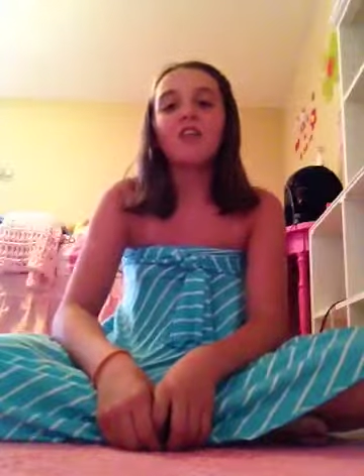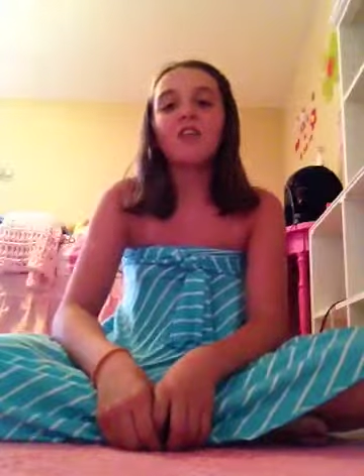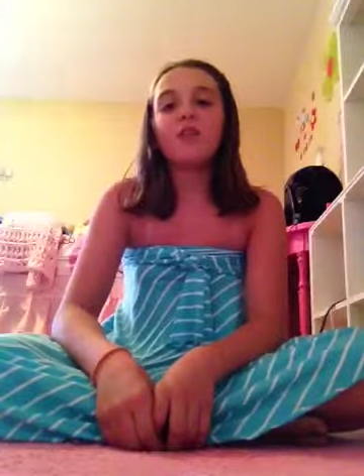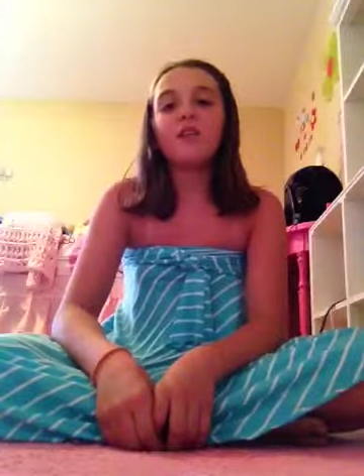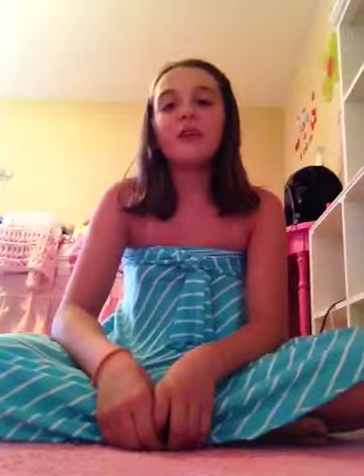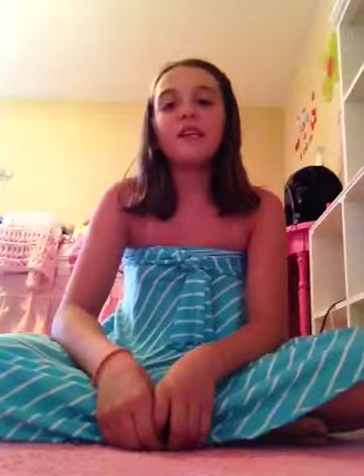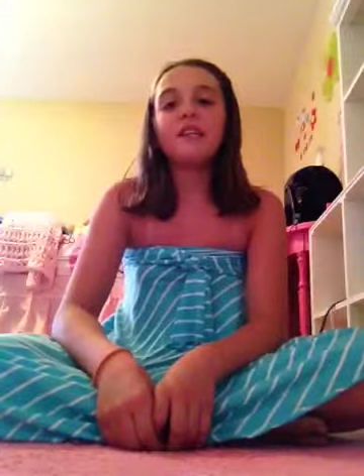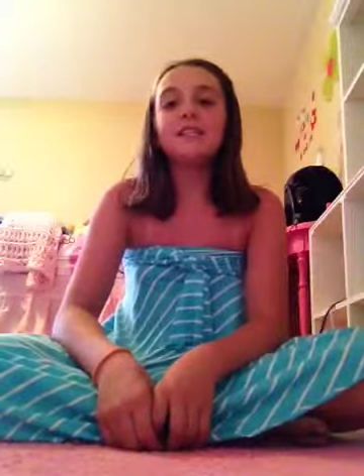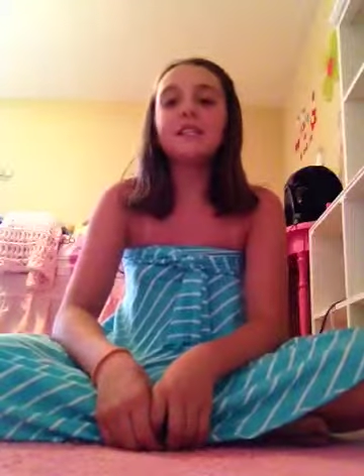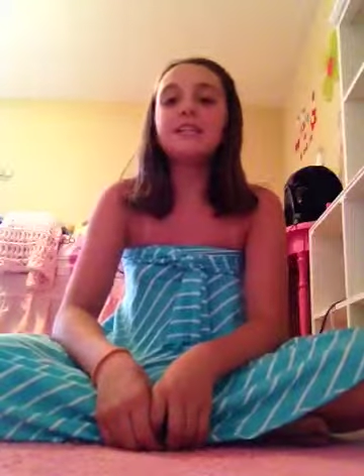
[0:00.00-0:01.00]
The
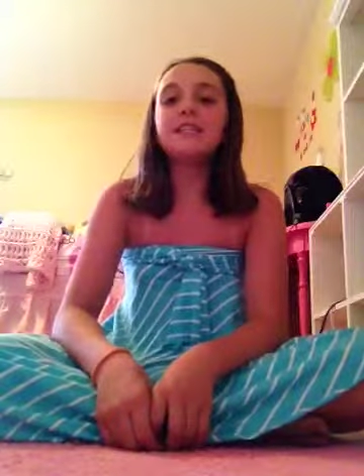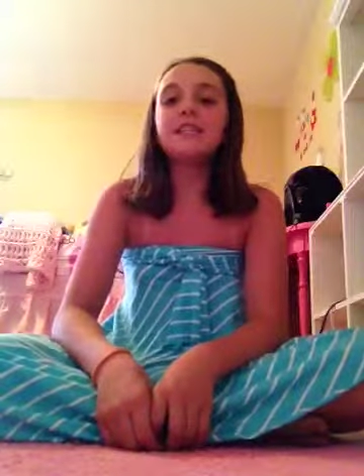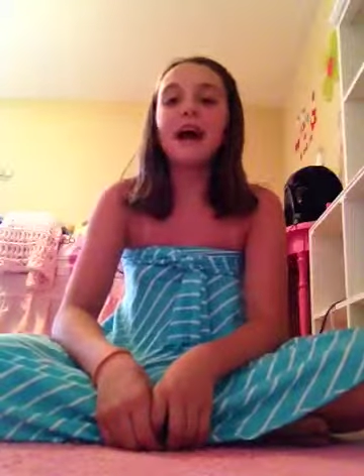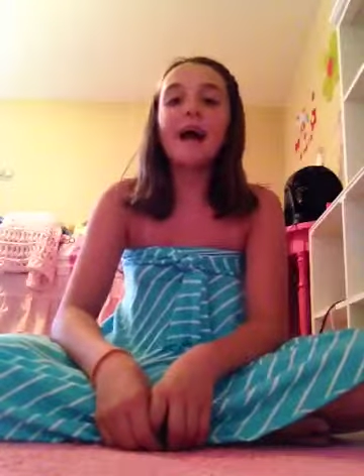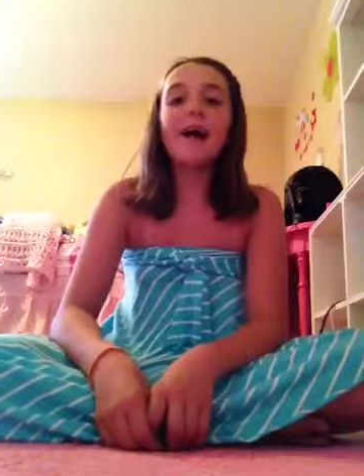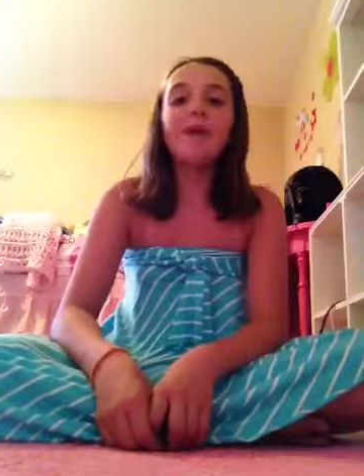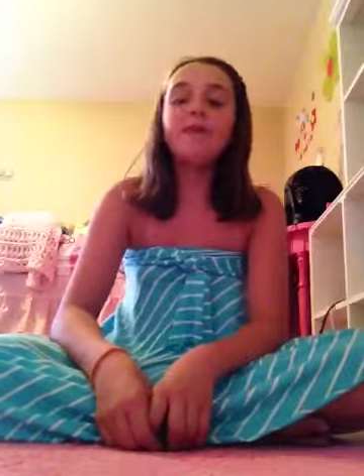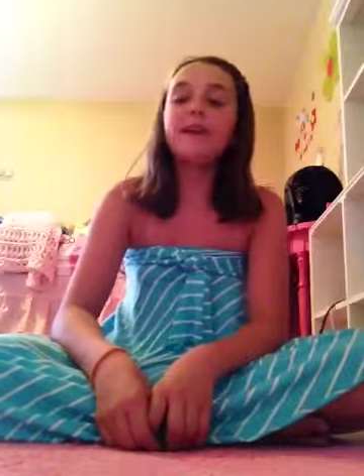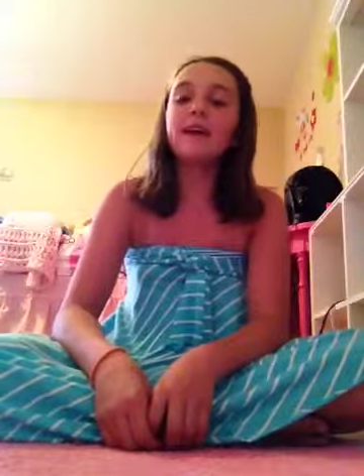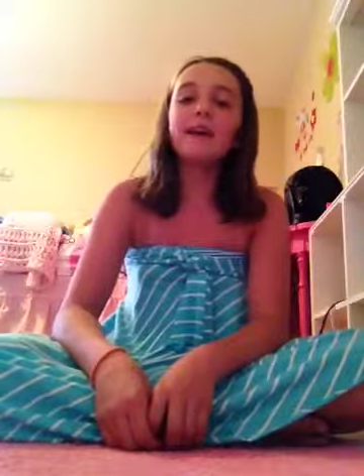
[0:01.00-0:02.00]
wind is
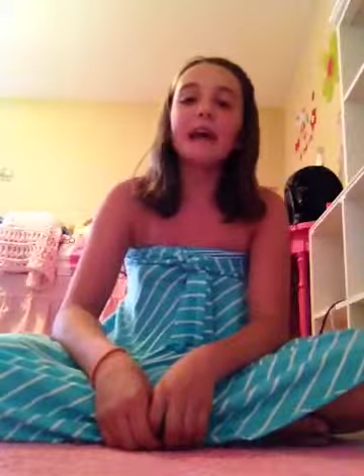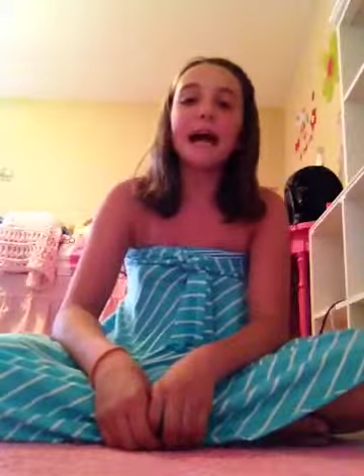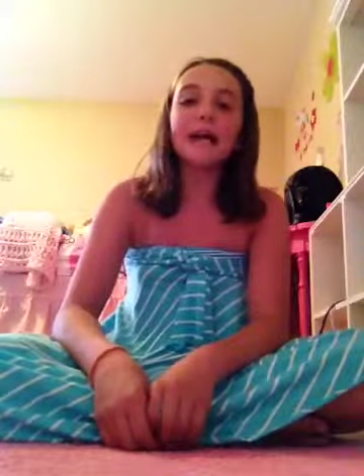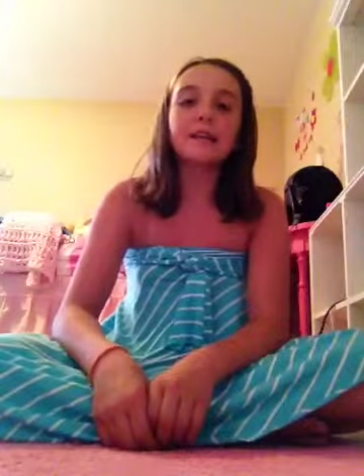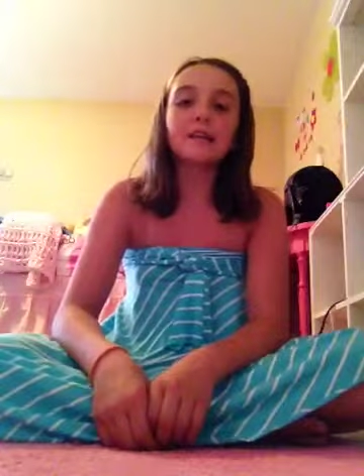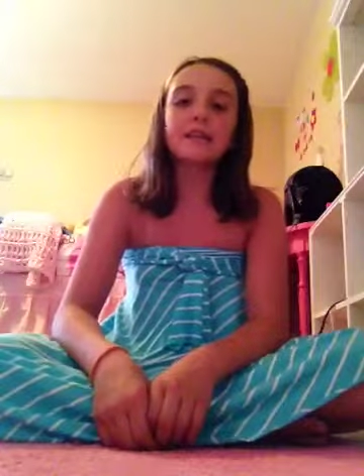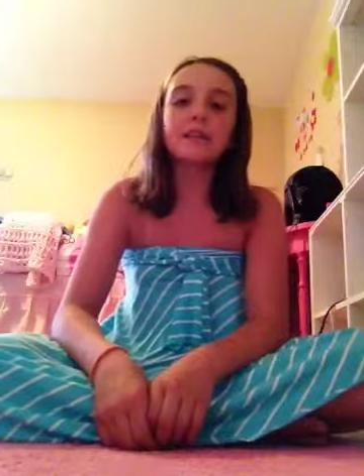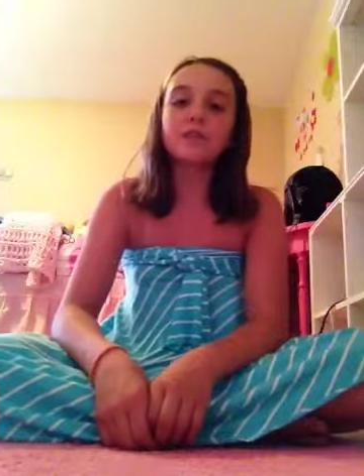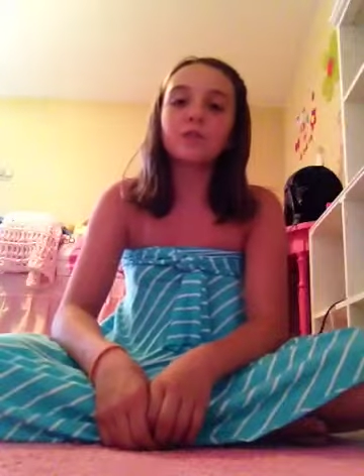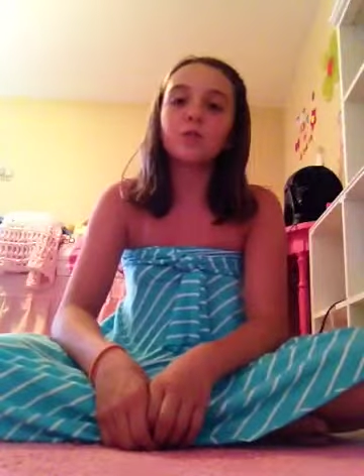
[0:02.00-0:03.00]
howling like
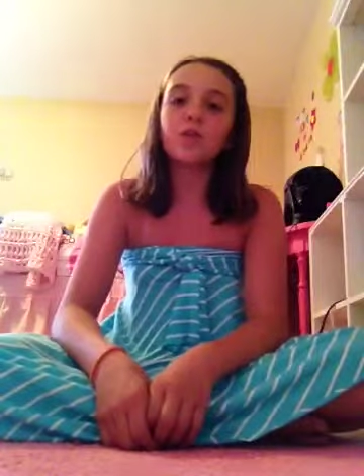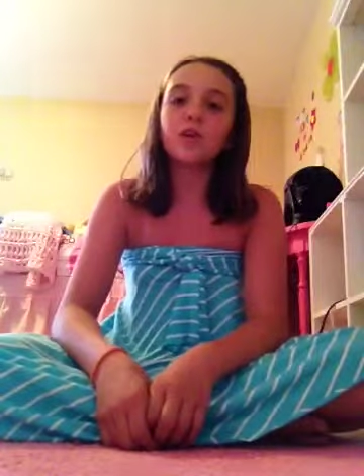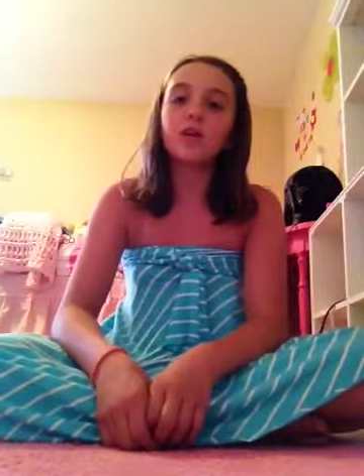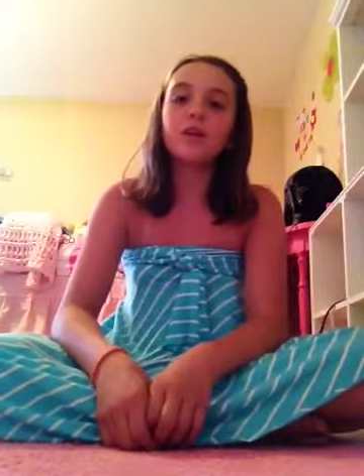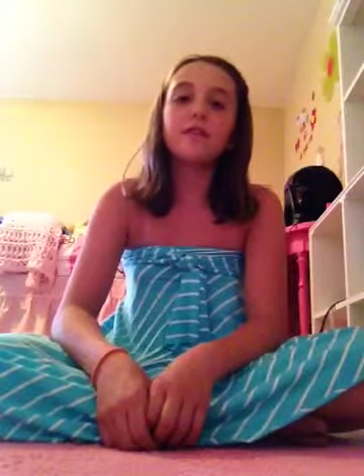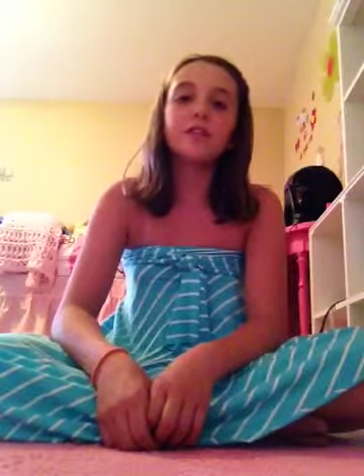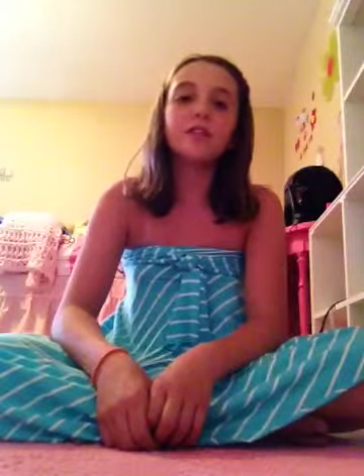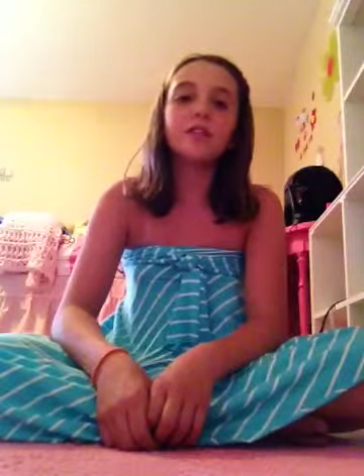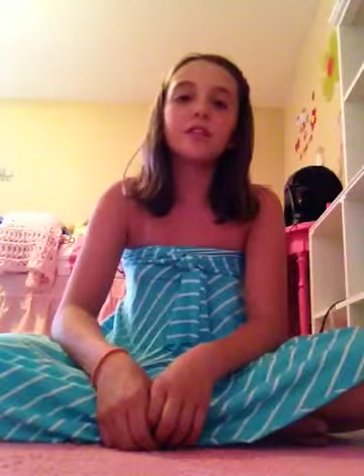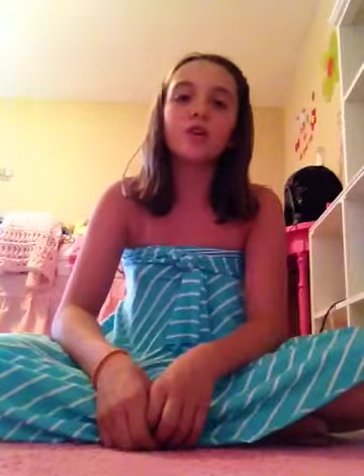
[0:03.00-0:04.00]
this
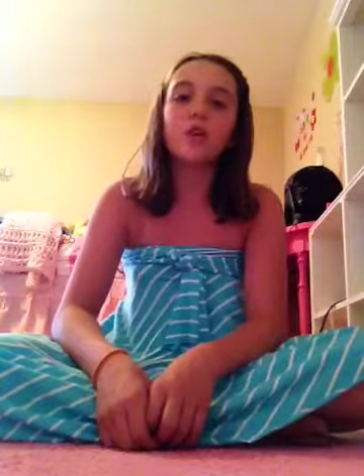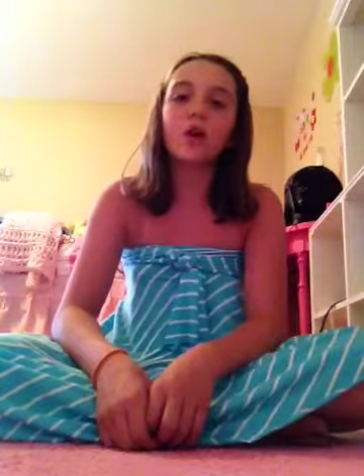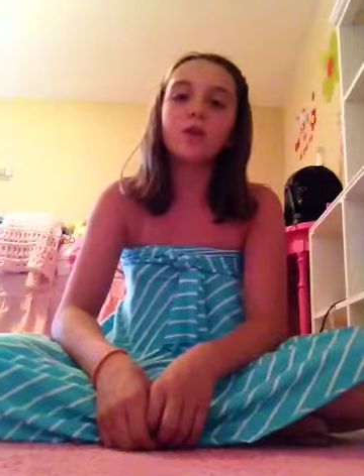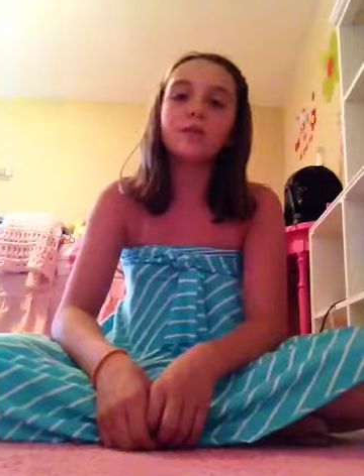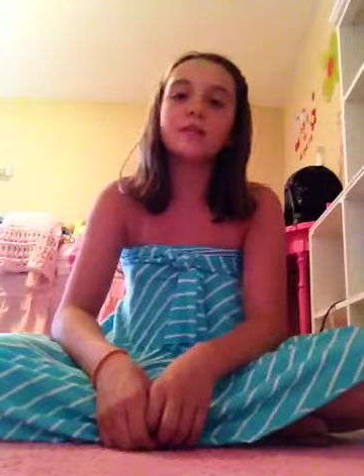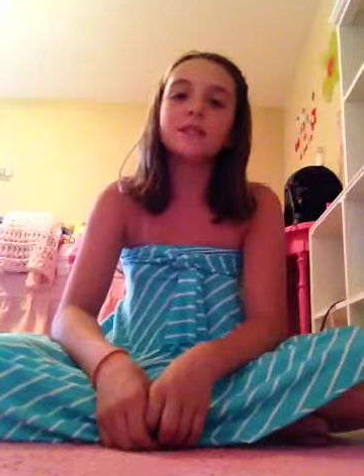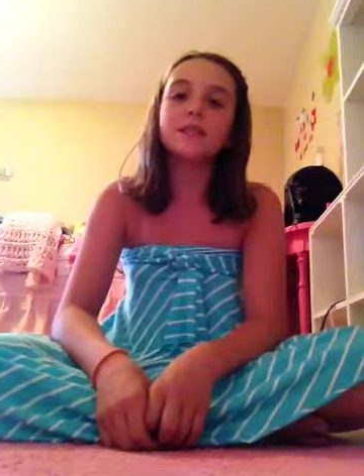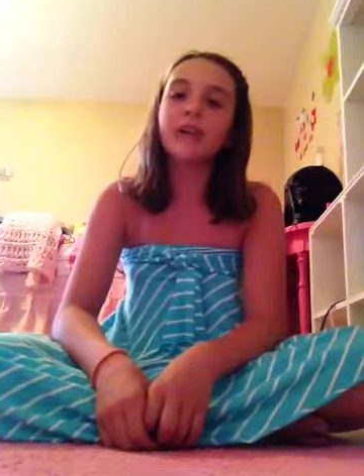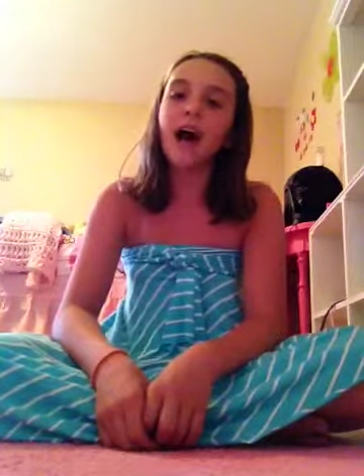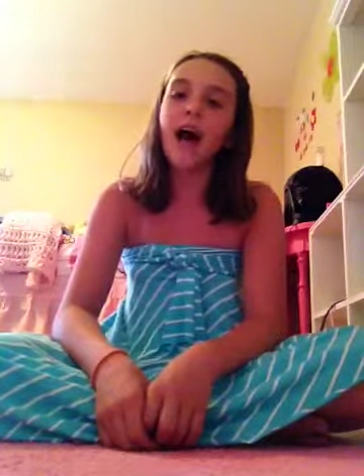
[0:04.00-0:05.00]
swerving storm
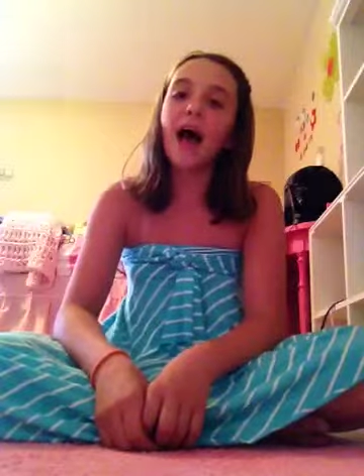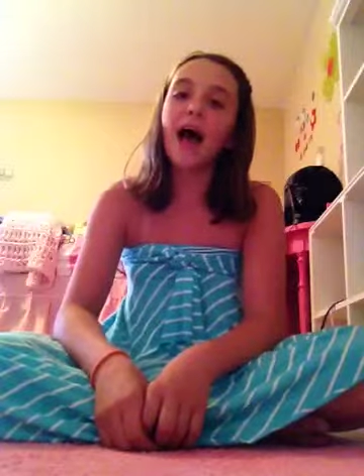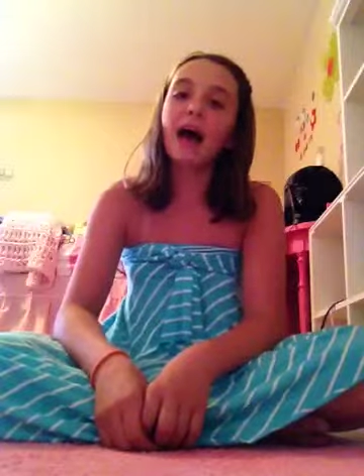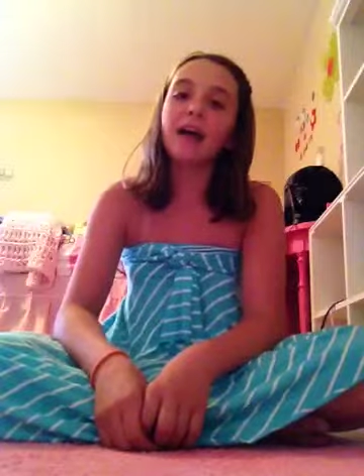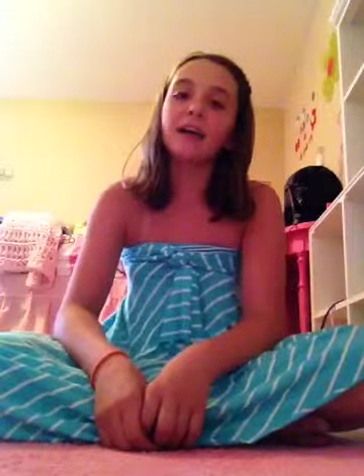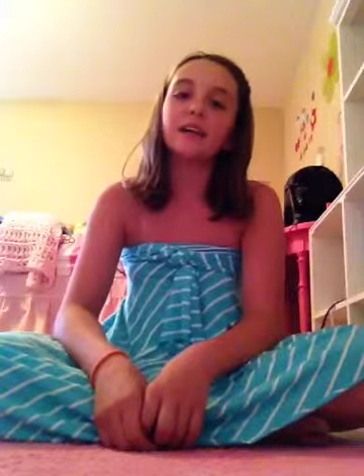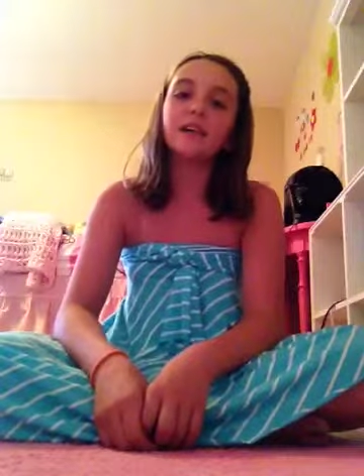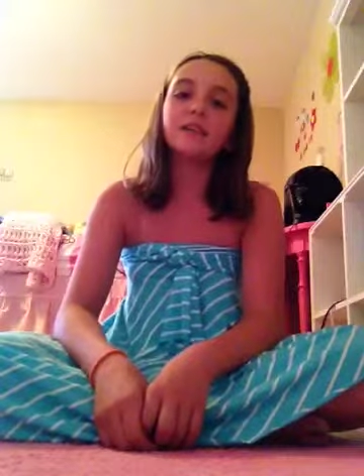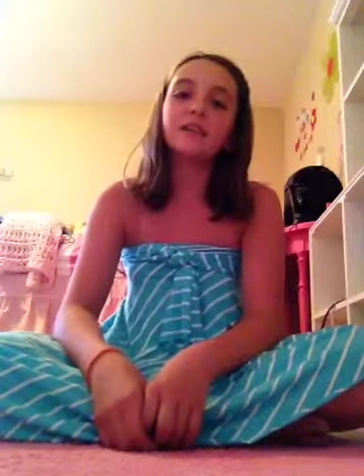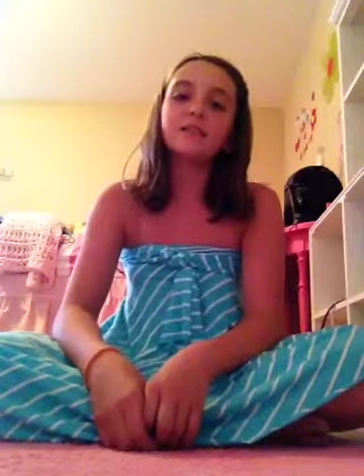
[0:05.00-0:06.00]
inside.